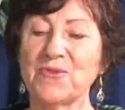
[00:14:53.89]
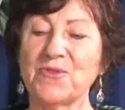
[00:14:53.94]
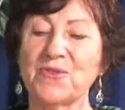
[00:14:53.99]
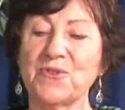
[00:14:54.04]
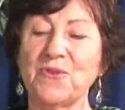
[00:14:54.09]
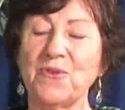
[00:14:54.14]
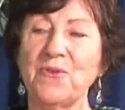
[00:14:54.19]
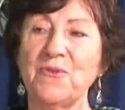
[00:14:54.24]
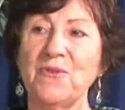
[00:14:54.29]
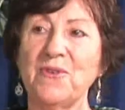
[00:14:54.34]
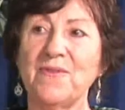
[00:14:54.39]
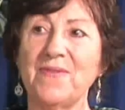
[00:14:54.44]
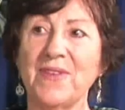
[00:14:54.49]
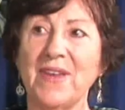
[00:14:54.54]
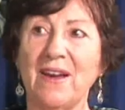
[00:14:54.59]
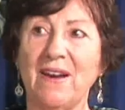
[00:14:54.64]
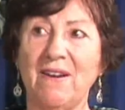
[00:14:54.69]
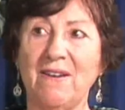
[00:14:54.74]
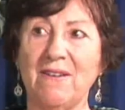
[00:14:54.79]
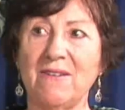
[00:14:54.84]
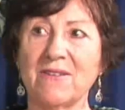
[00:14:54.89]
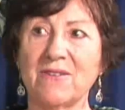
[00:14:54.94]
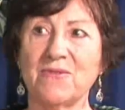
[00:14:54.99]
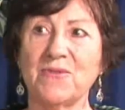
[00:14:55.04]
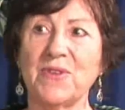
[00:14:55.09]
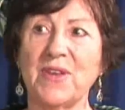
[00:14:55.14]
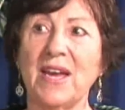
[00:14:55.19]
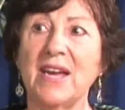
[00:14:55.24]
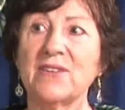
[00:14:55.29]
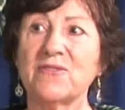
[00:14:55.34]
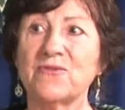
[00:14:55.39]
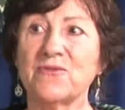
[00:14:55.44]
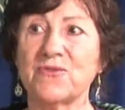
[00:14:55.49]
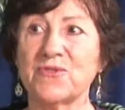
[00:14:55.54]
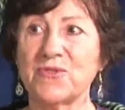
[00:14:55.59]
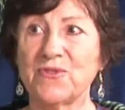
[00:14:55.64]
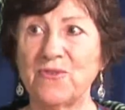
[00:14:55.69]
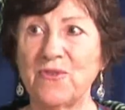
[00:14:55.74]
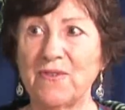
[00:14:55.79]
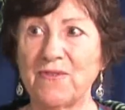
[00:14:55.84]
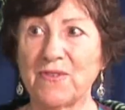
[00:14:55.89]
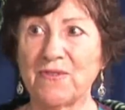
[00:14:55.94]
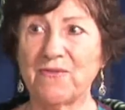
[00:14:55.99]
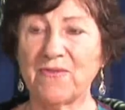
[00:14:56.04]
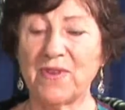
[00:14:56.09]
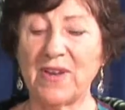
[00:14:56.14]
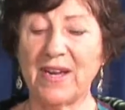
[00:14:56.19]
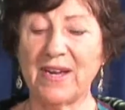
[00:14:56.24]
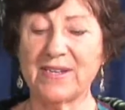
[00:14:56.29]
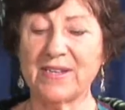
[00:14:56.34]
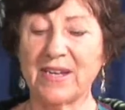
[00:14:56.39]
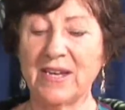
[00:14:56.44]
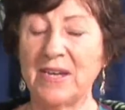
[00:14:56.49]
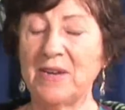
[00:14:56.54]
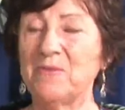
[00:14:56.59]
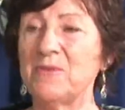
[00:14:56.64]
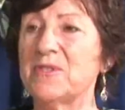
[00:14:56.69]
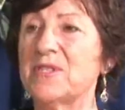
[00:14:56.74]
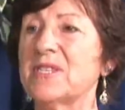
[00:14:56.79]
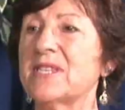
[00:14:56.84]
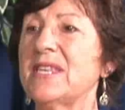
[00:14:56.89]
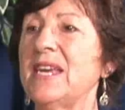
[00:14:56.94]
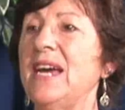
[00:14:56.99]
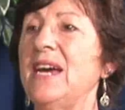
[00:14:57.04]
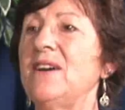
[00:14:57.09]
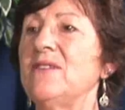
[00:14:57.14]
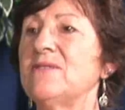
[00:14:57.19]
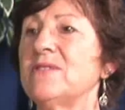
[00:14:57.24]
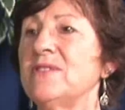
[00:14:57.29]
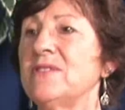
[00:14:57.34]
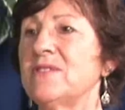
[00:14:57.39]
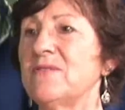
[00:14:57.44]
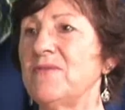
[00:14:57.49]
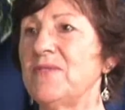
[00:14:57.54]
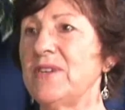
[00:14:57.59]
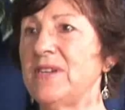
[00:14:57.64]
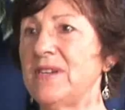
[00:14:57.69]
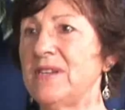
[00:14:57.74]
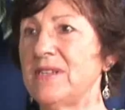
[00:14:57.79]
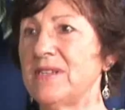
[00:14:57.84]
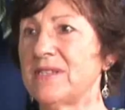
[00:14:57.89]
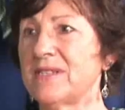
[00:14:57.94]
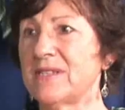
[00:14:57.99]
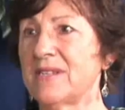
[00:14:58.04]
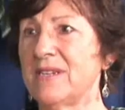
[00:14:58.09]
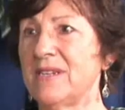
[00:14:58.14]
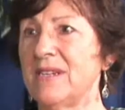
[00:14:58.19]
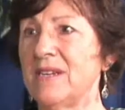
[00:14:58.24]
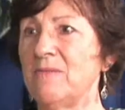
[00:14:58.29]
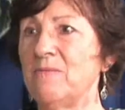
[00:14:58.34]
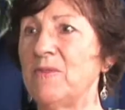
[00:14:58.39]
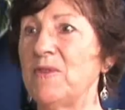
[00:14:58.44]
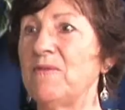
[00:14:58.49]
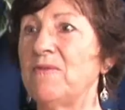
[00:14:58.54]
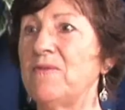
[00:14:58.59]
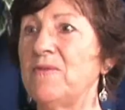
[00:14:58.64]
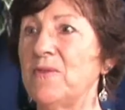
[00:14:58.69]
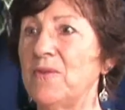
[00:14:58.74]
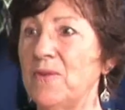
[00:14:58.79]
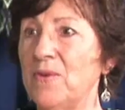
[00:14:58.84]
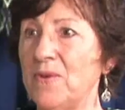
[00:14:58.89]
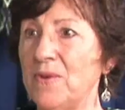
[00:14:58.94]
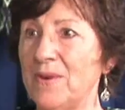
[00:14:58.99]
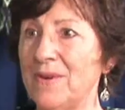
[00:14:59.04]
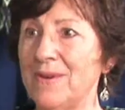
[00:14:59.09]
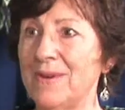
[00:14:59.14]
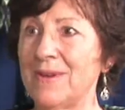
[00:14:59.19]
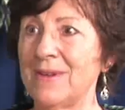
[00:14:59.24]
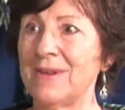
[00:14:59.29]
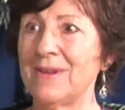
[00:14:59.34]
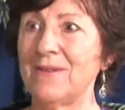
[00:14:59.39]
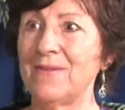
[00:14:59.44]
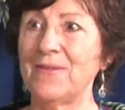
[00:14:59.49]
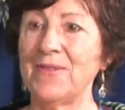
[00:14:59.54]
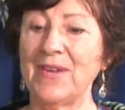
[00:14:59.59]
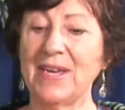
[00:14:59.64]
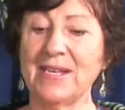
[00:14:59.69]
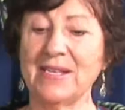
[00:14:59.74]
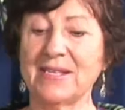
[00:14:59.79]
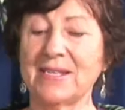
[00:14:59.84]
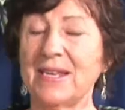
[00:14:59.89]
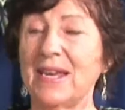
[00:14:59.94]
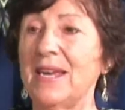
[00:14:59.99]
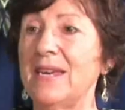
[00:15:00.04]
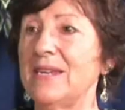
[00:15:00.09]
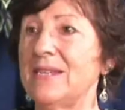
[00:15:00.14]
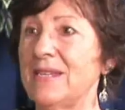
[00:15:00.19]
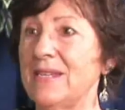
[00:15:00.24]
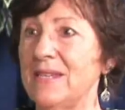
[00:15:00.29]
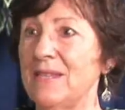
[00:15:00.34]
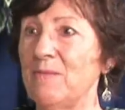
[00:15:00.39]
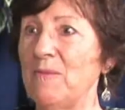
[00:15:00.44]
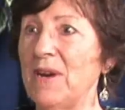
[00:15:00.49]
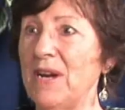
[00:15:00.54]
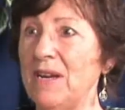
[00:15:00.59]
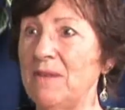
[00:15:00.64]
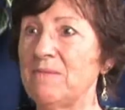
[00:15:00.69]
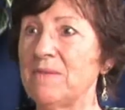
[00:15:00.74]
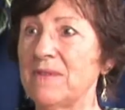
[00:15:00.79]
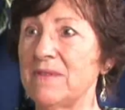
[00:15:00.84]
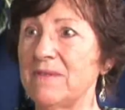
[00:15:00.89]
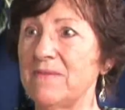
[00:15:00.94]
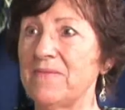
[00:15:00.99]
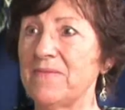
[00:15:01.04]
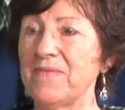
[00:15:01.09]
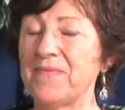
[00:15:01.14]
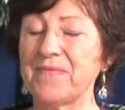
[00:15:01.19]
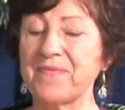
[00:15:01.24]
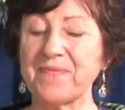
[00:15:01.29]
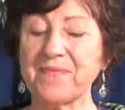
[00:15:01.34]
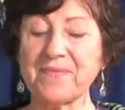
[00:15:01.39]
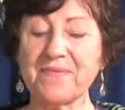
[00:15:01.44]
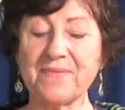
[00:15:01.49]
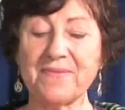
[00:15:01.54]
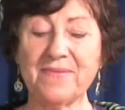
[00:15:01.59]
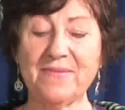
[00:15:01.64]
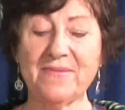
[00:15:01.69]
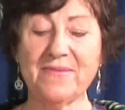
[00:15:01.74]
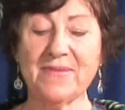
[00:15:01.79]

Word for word: story of the Ark or the actual story of the flood was thousands of years before they say it in the Bible. Hmm.